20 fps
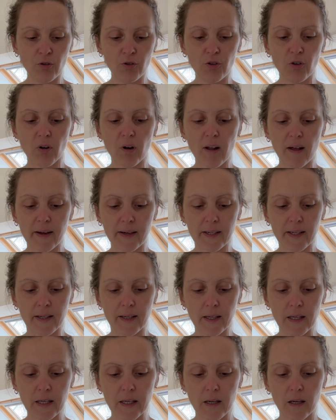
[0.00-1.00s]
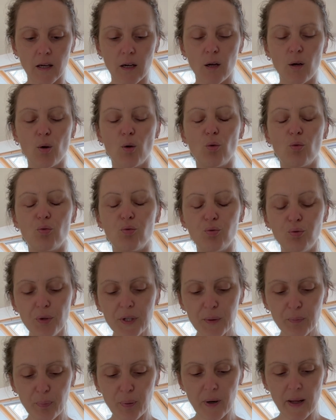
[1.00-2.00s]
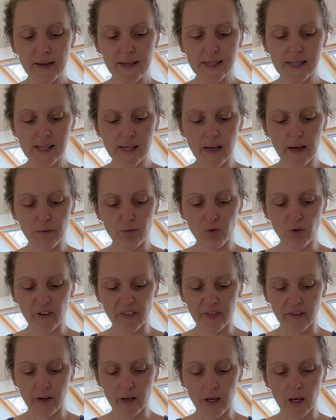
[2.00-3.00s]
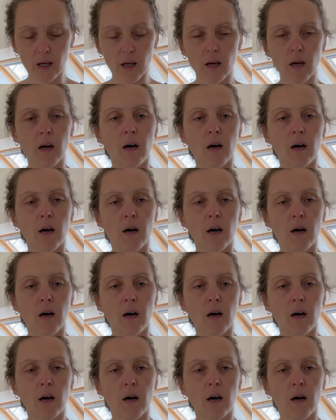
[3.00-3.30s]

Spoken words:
clear lining, replace everything.